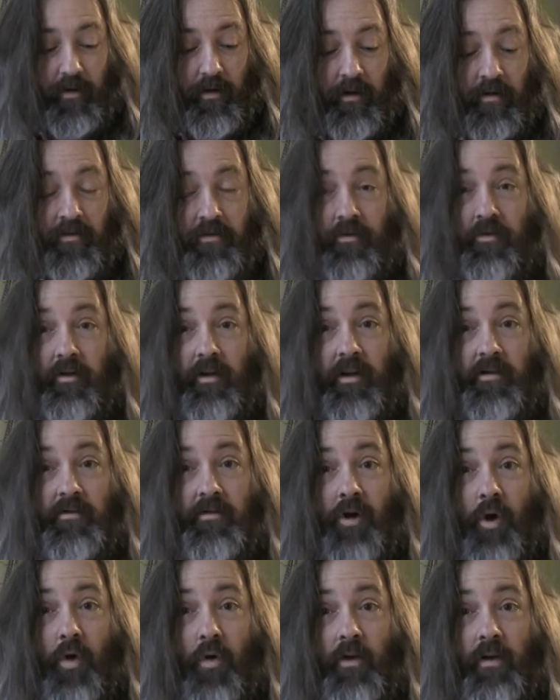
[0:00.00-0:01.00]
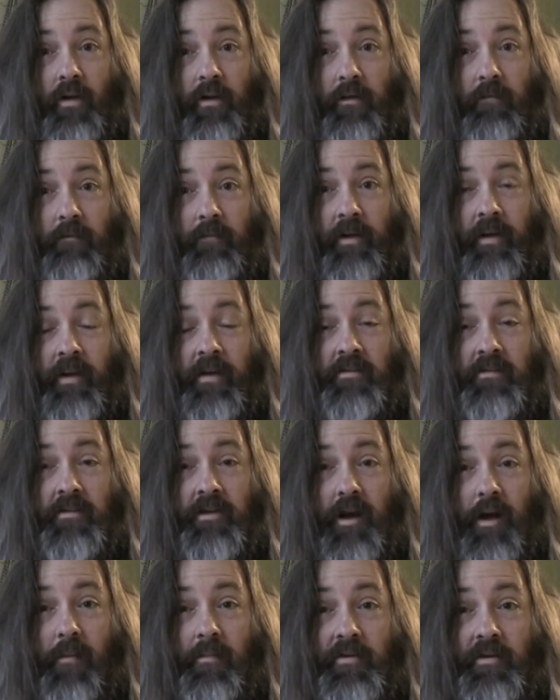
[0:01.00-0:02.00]
it certainly isn't holy. It is the
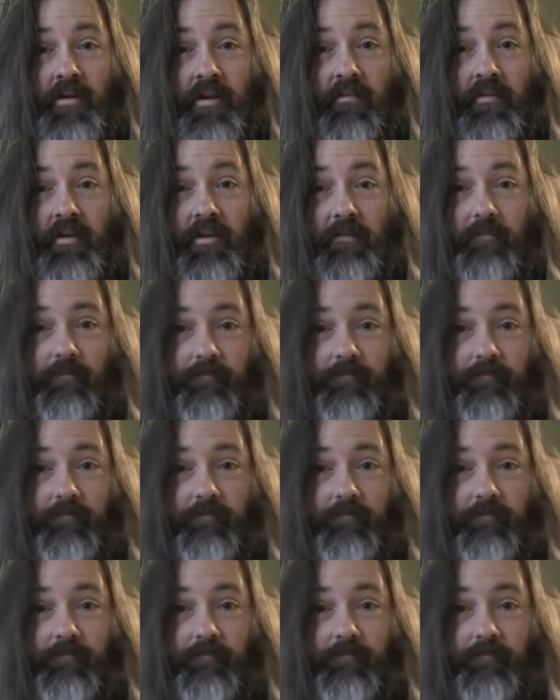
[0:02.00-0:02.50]
opposite of it.